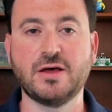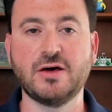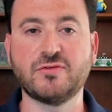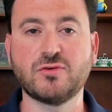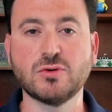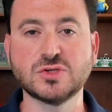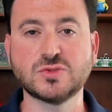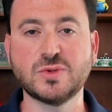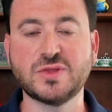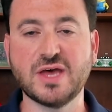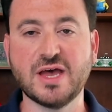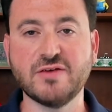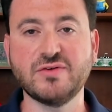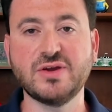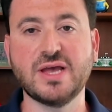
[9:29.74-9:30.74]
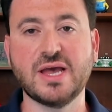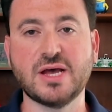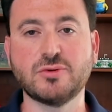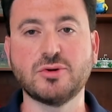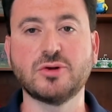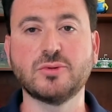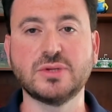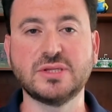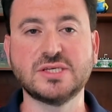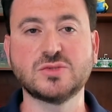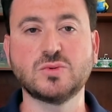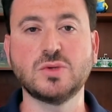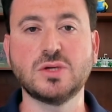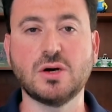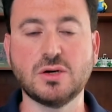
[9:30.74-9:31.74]
Of course, with every Android
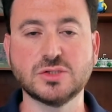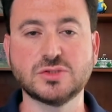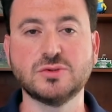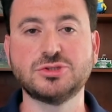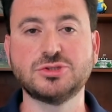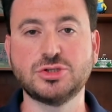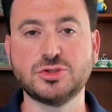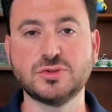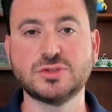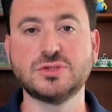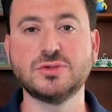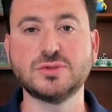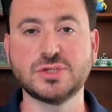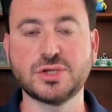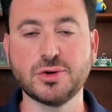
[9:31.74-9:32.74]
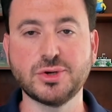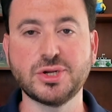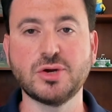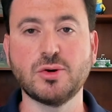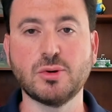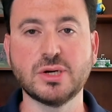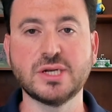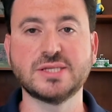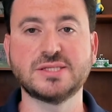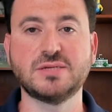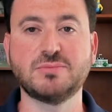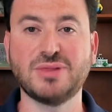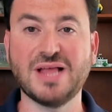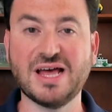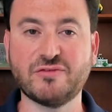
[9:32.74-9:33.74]
release, we also introduce new
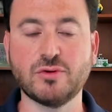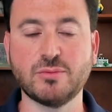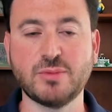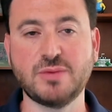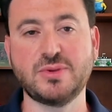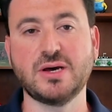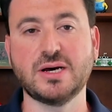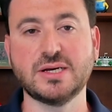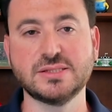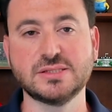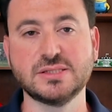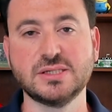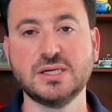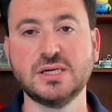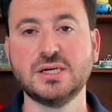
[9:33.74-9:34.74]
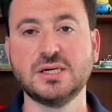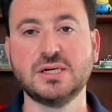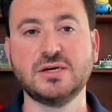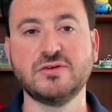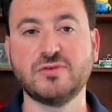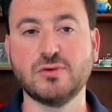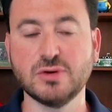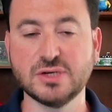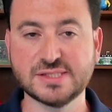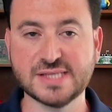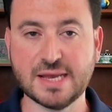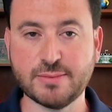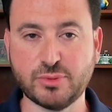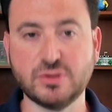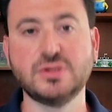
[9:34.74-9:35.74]
security-oriented platform APIs. For
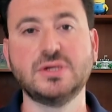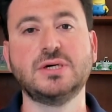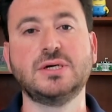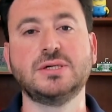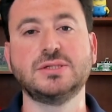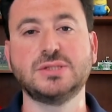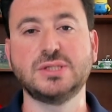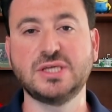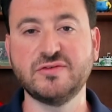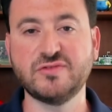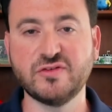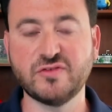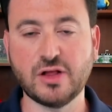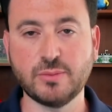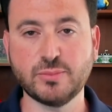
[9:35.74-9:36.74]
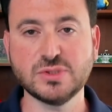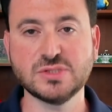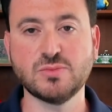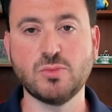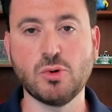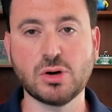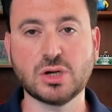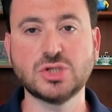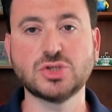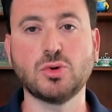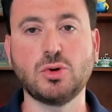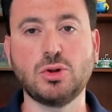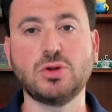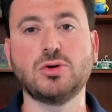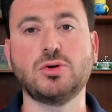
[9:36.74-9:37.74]
example, to give developers more
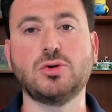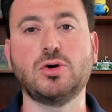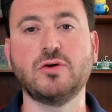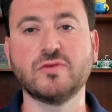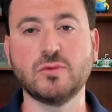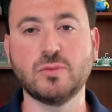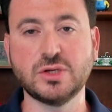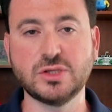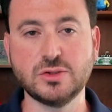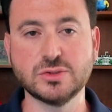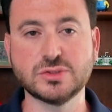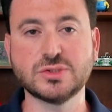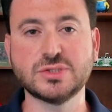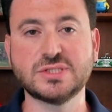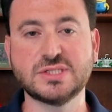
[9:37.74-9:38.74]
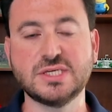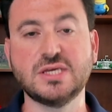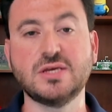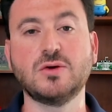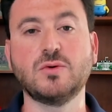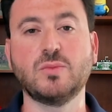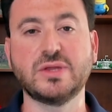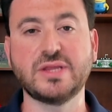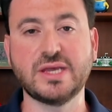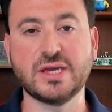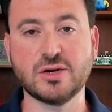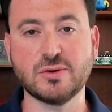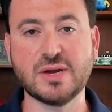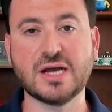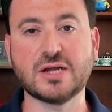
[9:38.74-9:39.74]
control over what users see when they
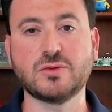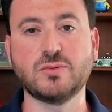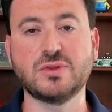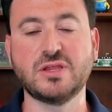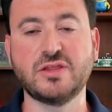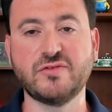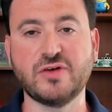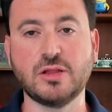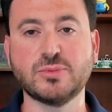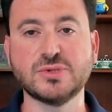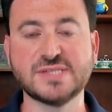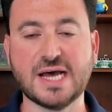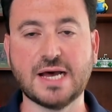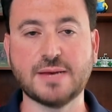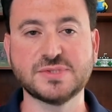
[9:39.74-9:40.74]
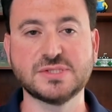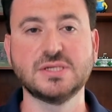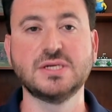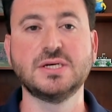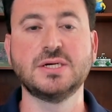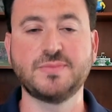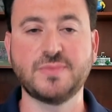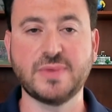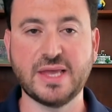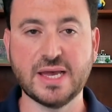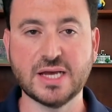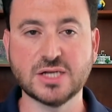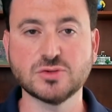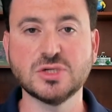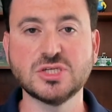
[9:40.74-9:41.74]
interact with the developer's apps,
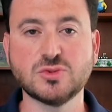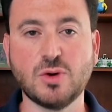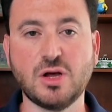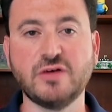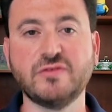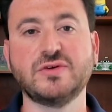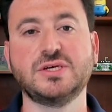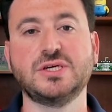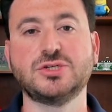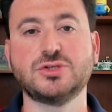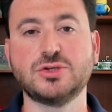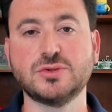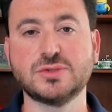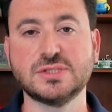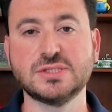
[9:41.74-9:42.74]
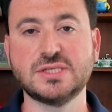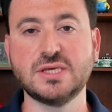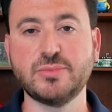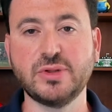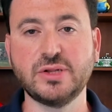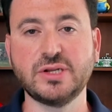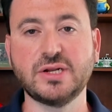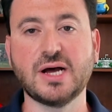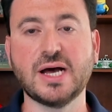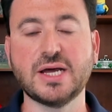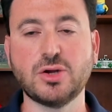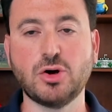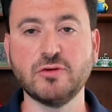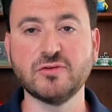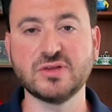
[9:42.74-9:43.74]
Android 12 introduces the ability to hide
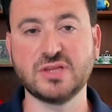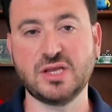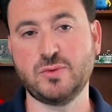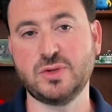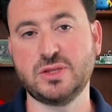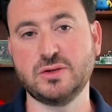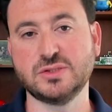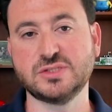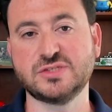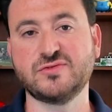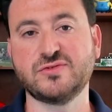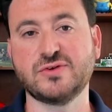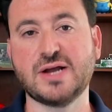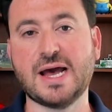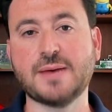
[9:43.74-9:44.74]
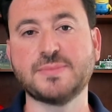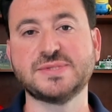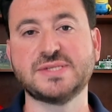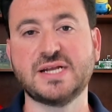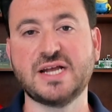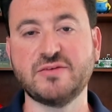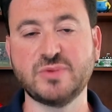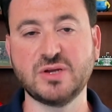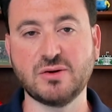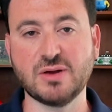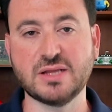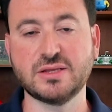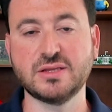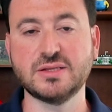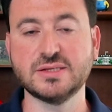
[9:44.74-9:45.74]
overlay windows for apps that have been
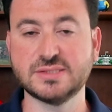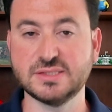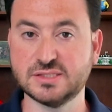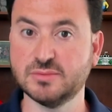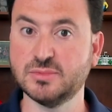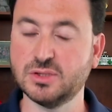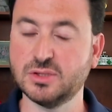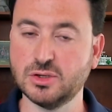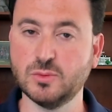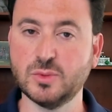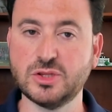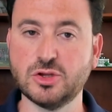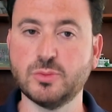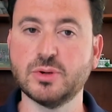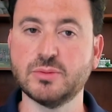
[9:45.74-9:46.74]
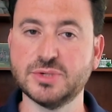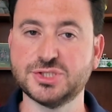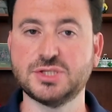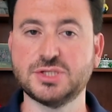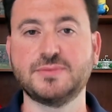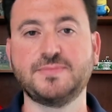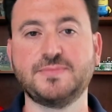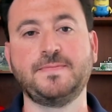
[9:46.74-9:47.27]
granted the system alert window permission.